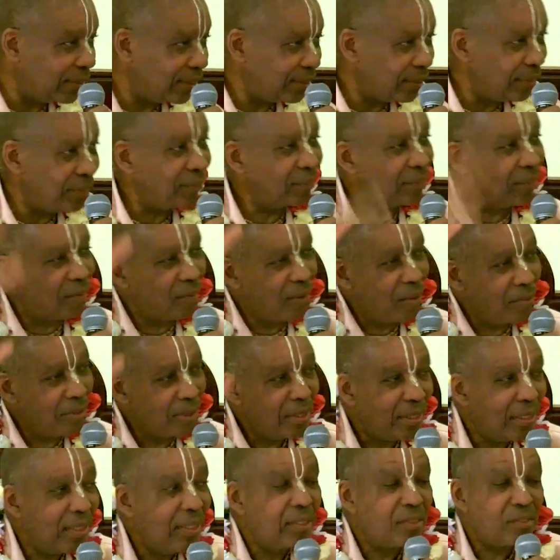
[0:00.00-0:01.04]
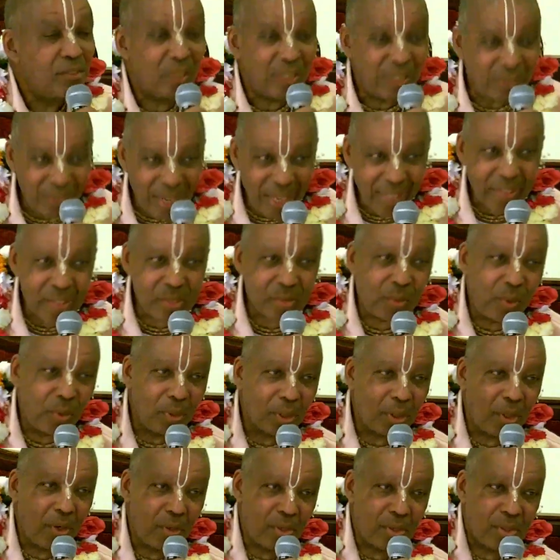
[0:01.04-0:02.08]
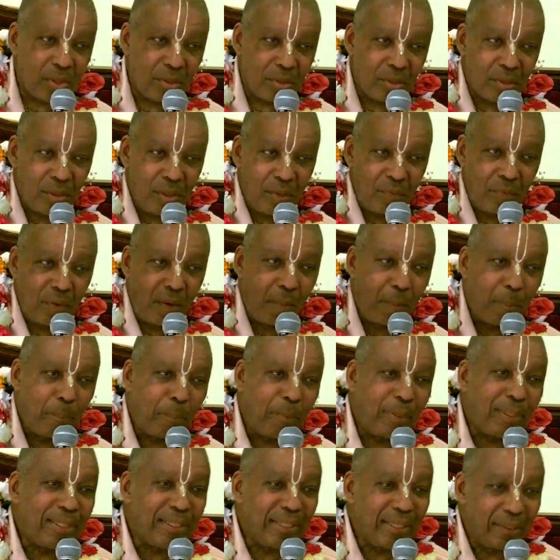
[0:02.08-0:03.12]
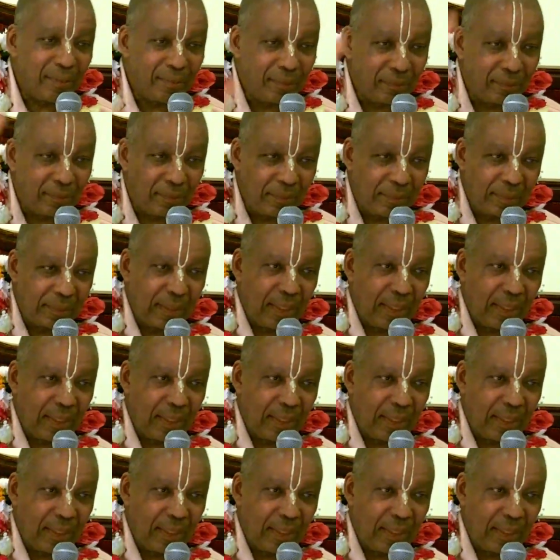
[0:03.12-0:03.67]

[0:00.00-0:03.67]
Then you go up. So you ride this roller coaster of up and down,